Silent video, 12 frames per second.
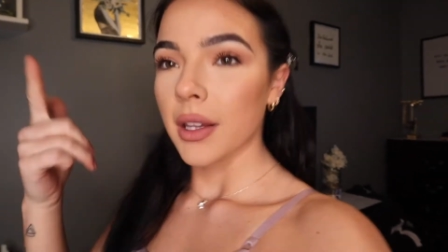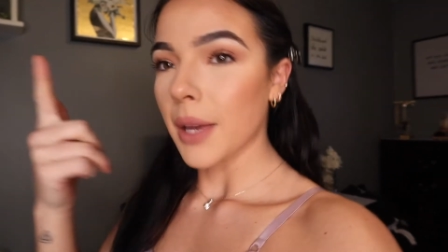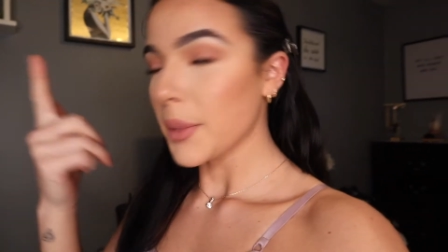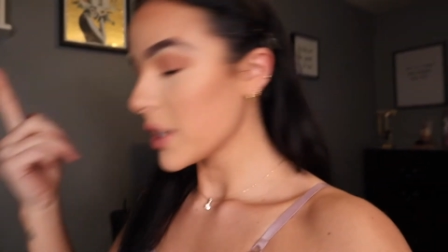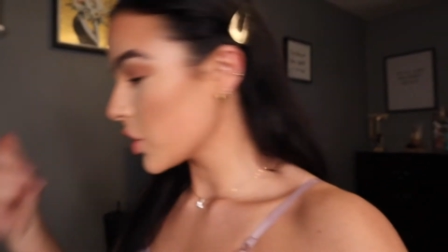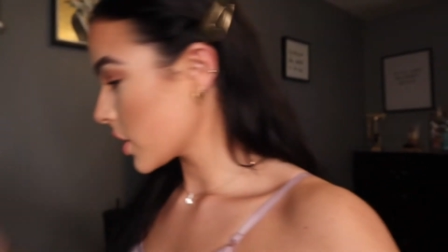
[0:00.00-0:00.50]

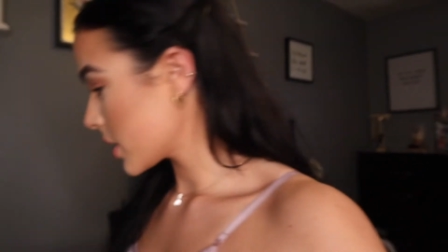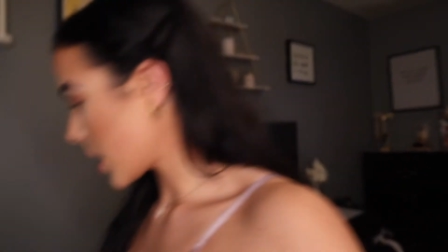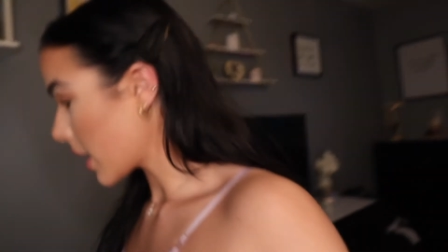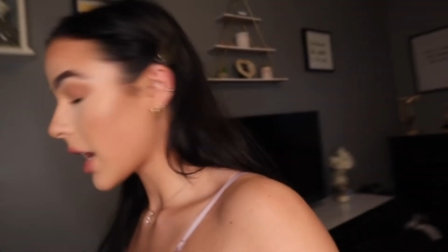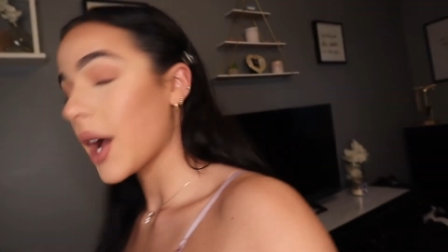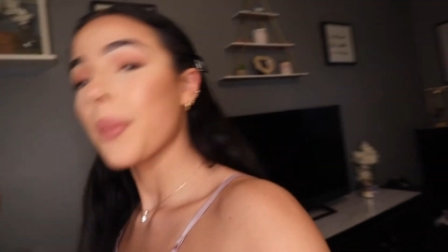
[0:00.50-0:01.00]
Let me just
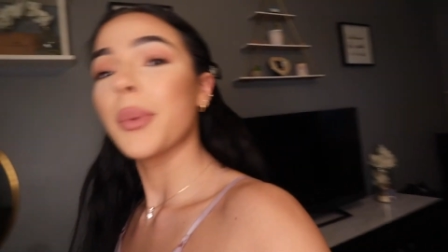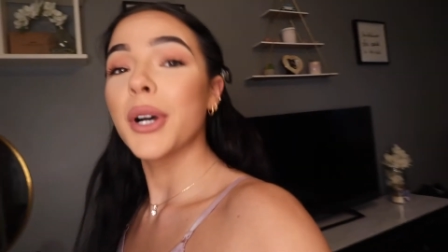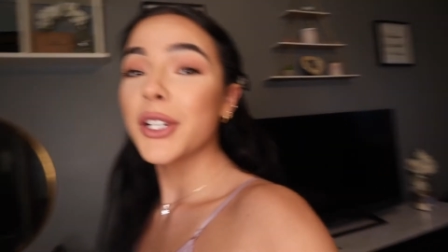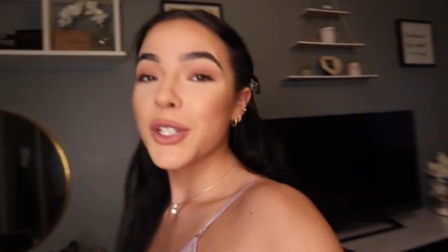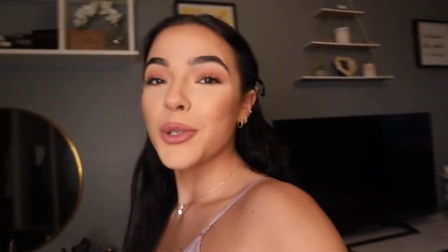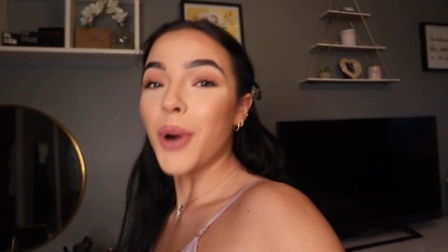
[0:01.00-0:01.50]

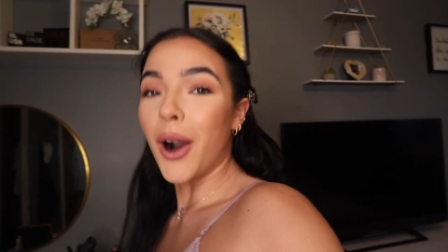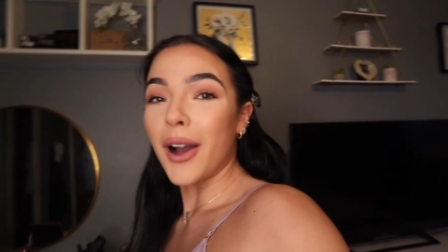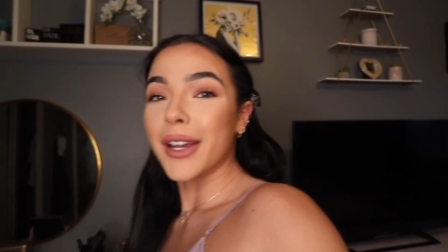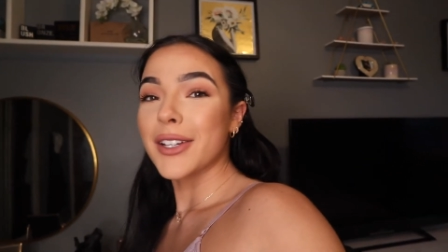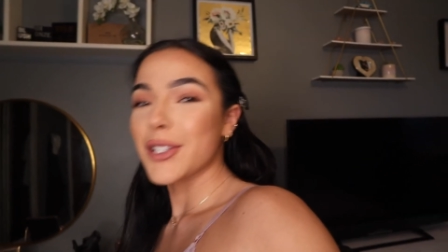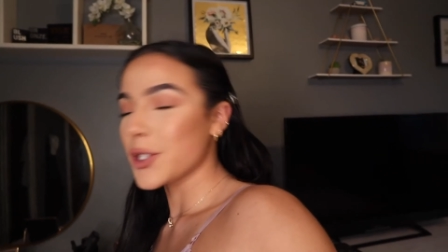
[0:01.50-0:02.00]
put you
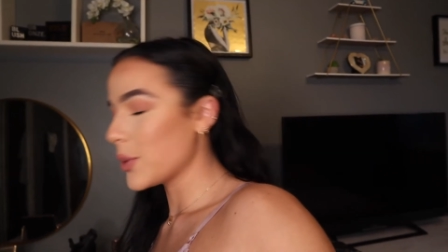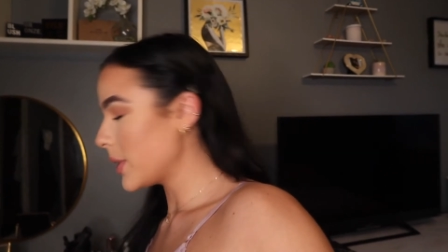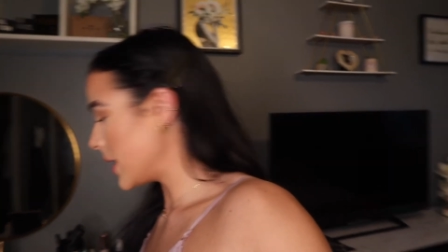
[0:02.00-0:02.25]
on to